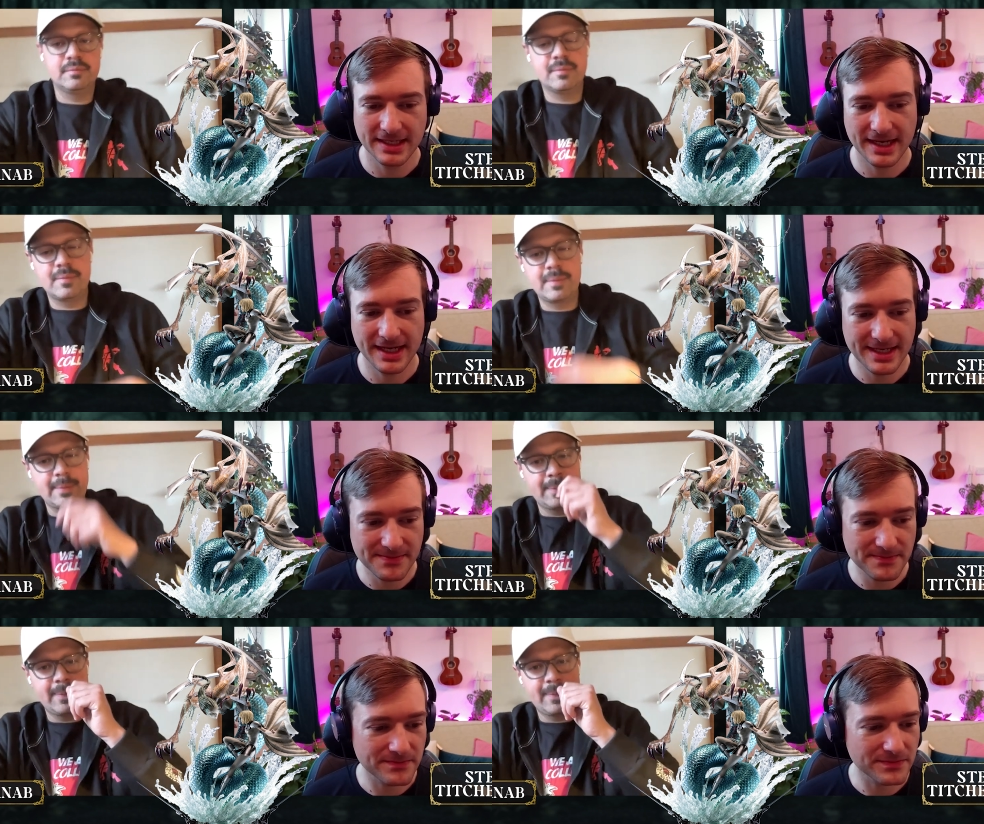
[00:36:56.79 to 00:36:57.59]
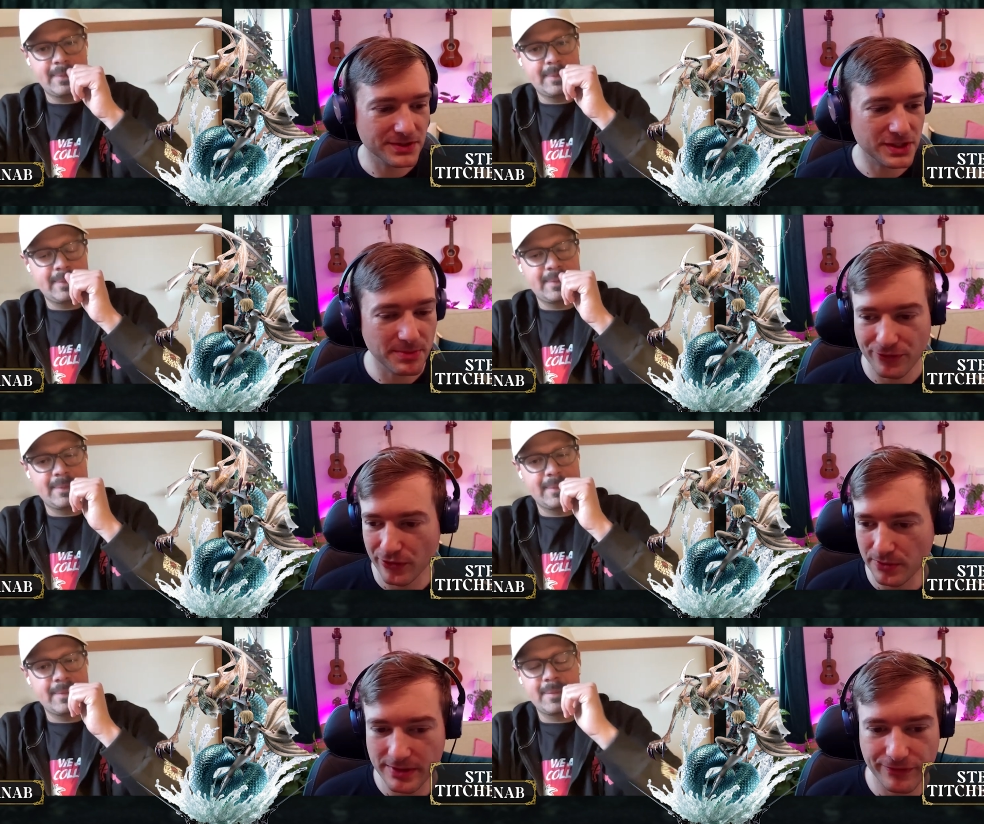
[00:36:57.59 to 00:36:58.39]
Speaker 1: Um, so
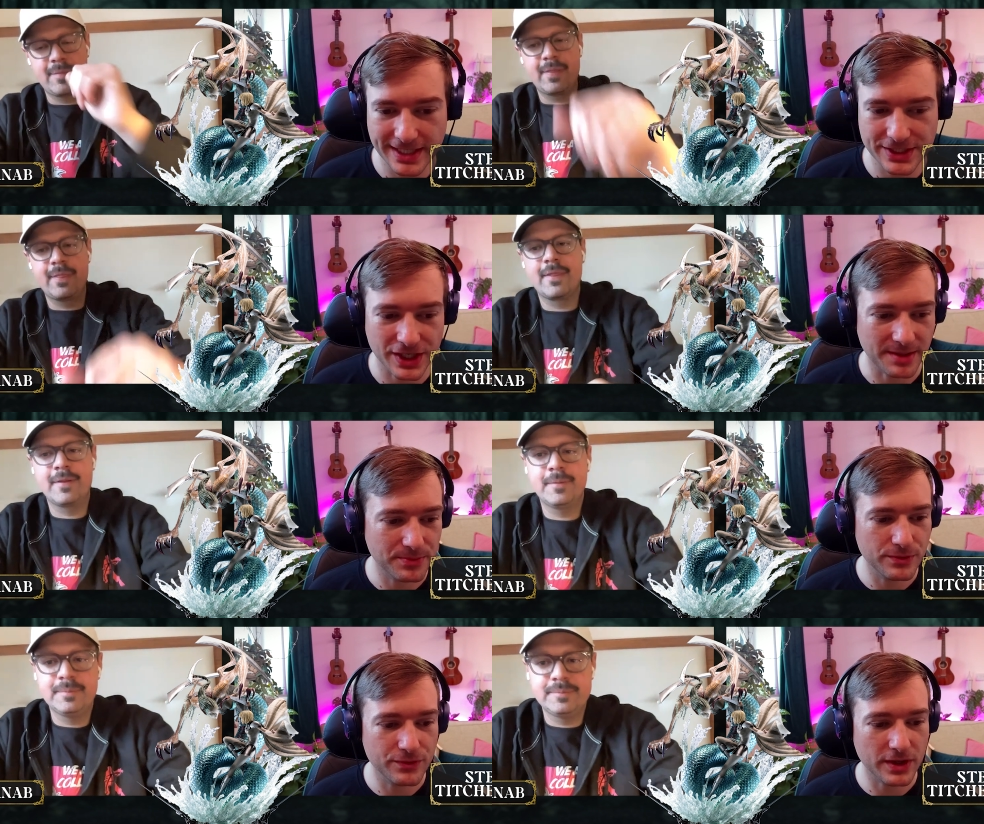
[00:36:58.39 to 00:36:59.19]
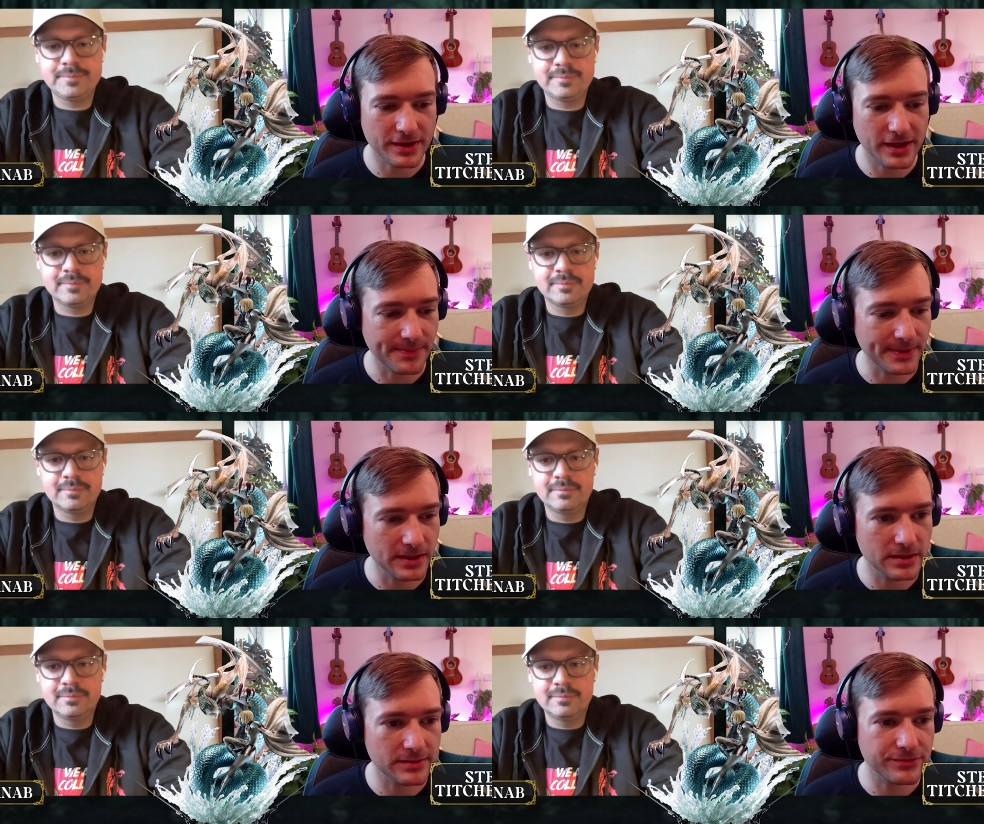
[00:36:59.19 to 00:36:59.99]
before we finish up, we've got a couple
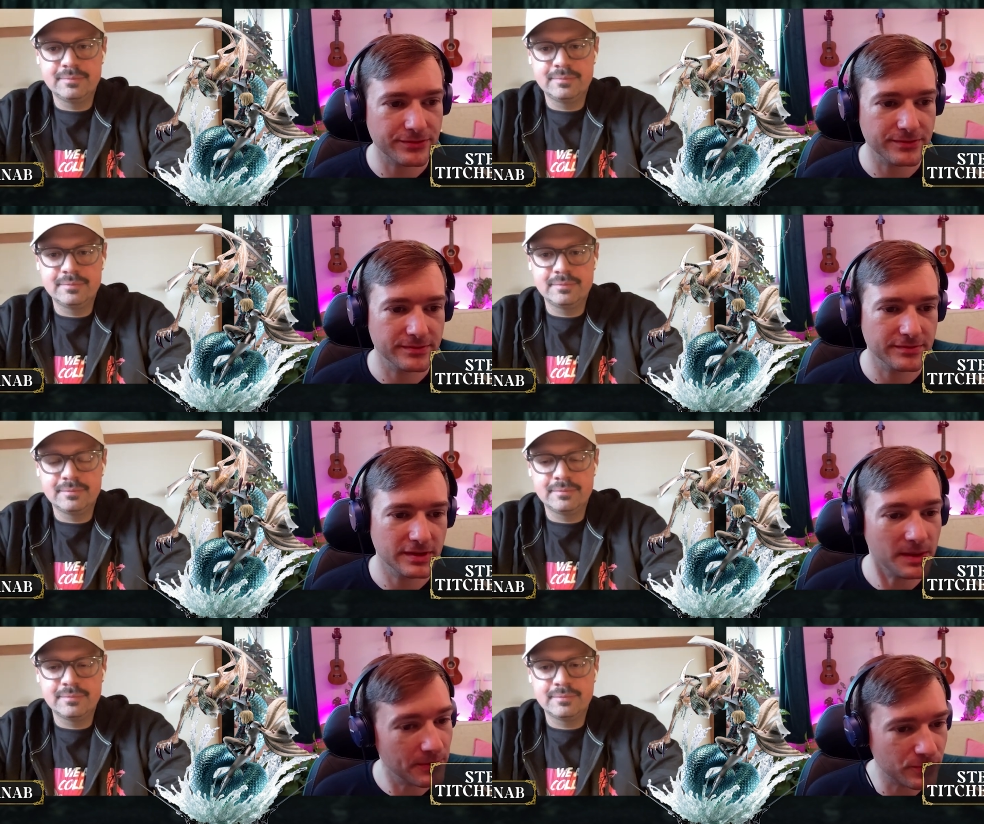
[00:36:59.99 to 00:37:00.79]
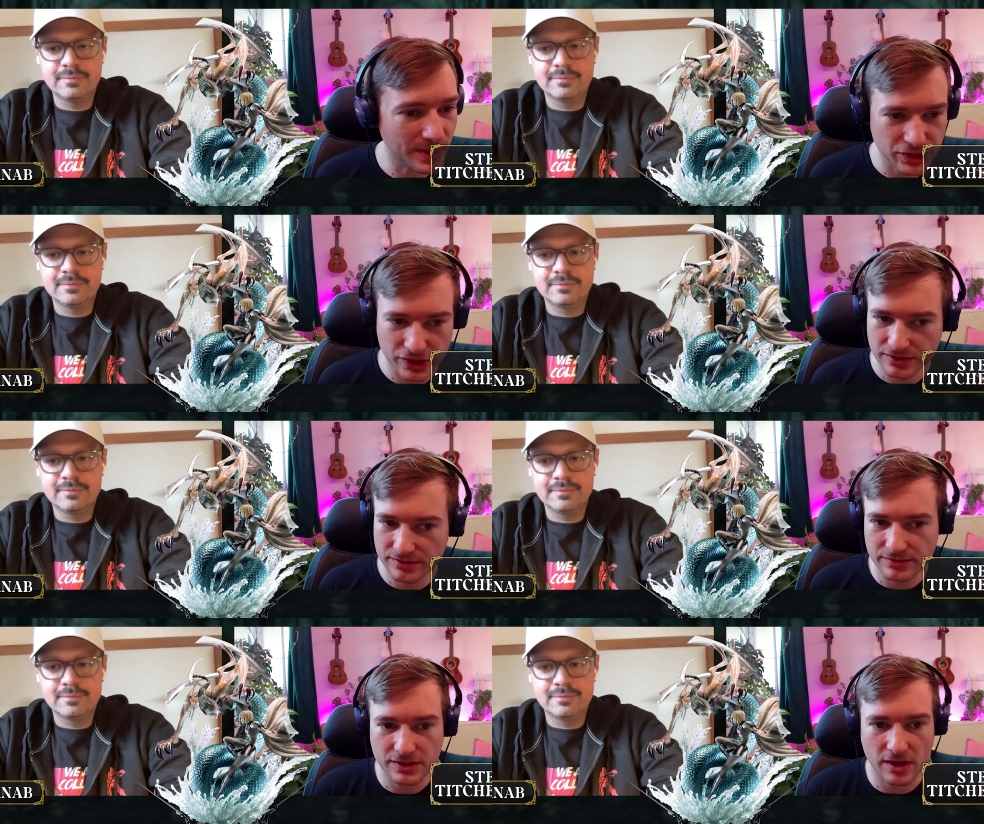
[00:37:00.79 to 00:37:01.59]
of couple of
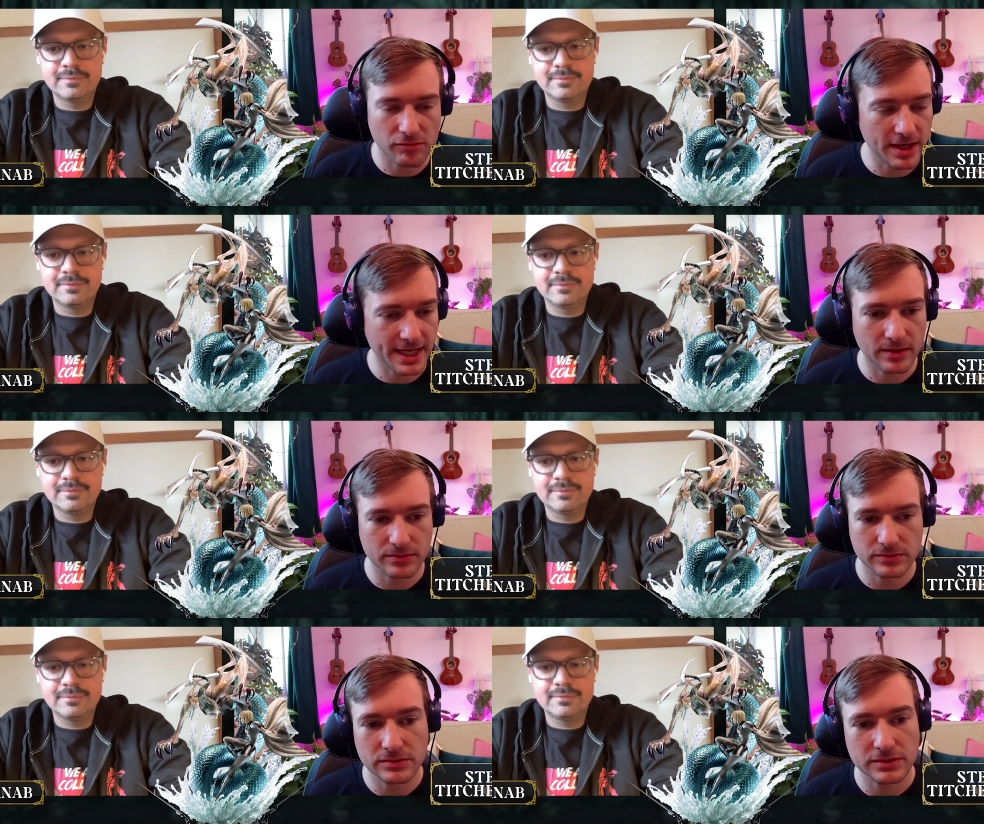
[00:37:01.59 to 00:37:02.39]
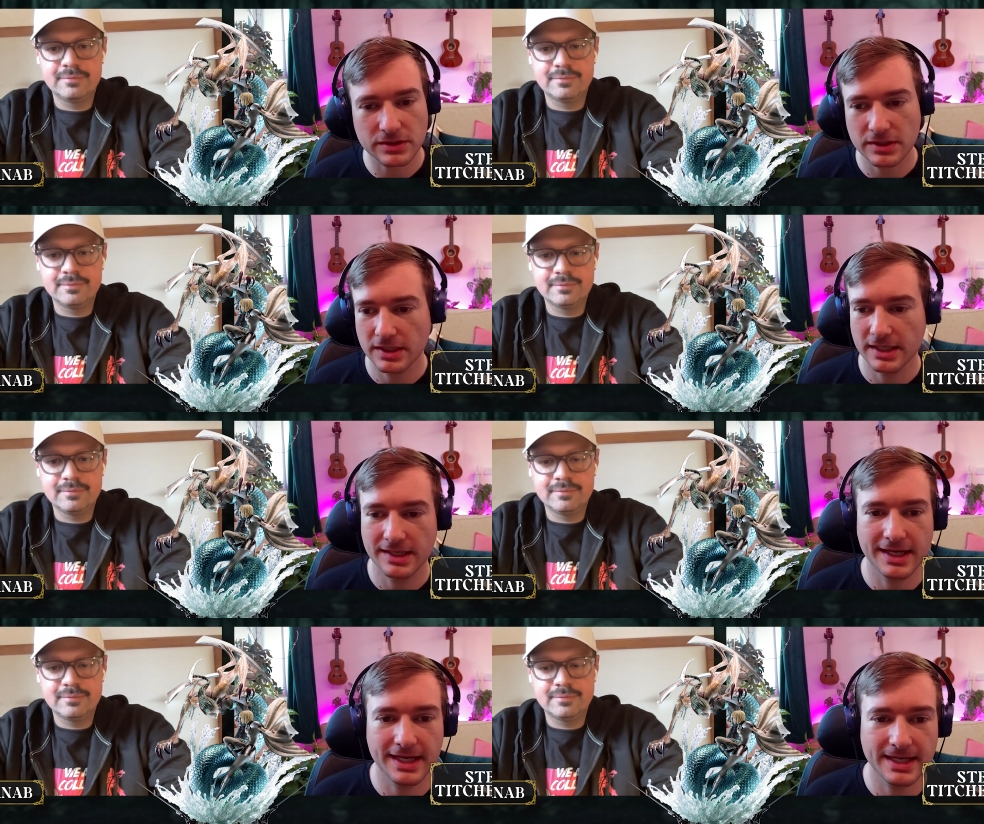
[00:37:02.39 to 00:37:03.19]
questions around
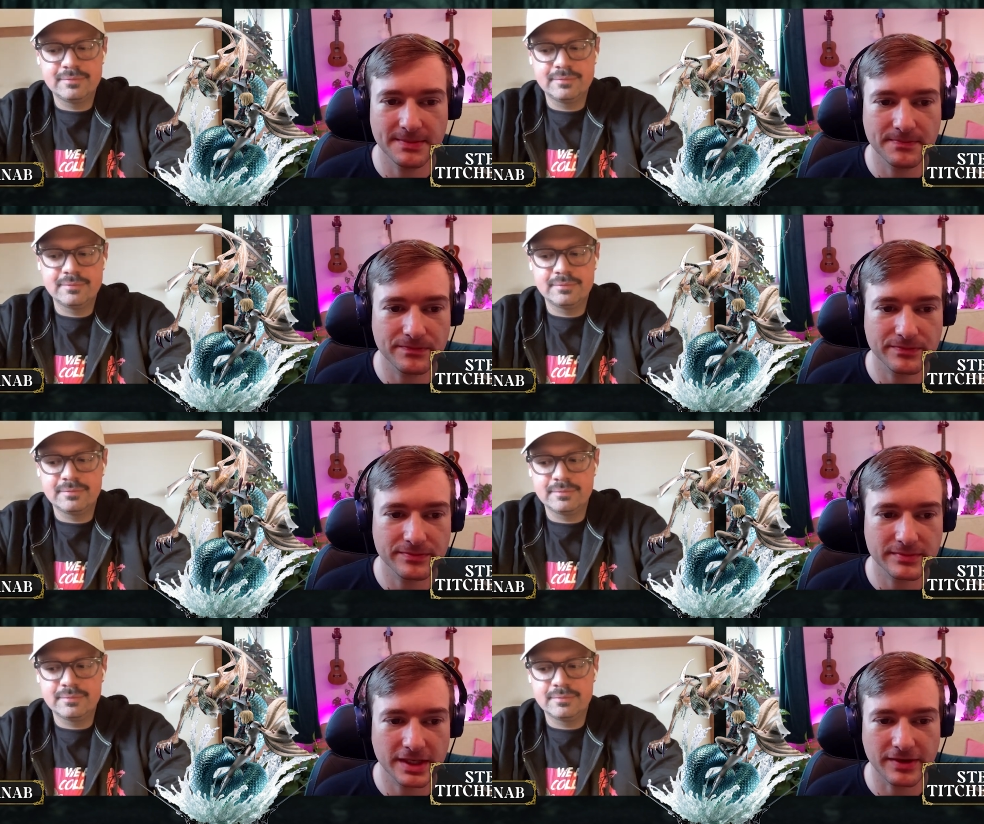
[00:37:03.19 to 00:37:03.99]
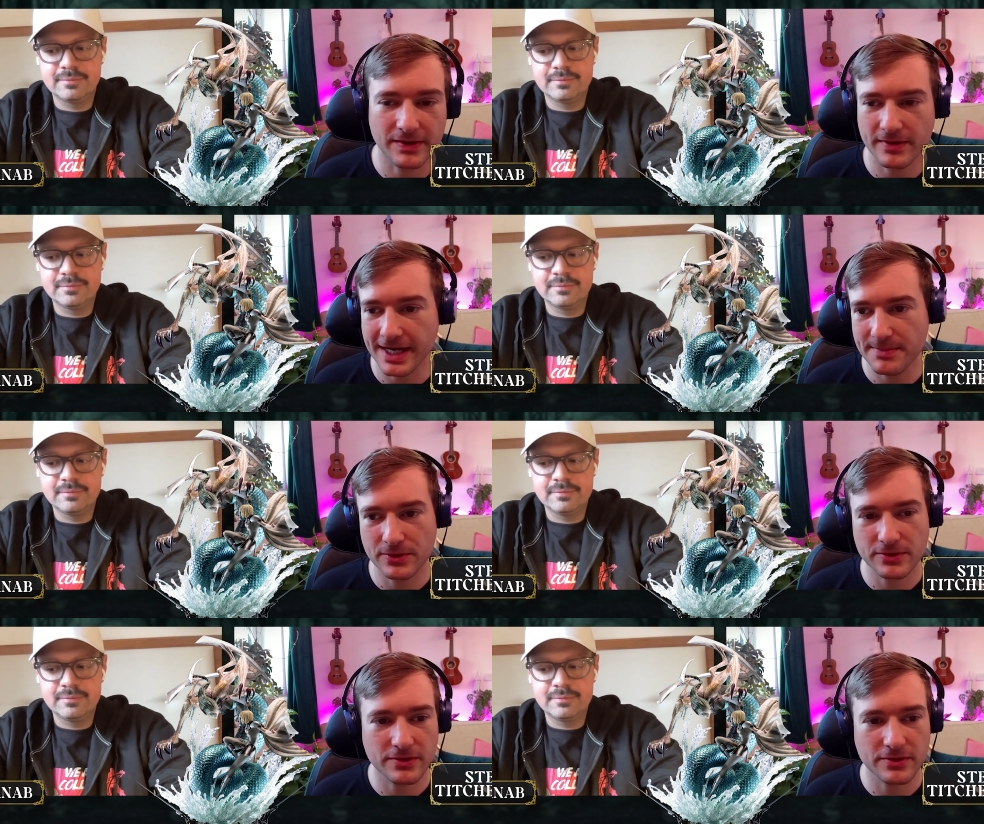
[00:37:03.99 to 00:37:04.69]
um, around Claymore,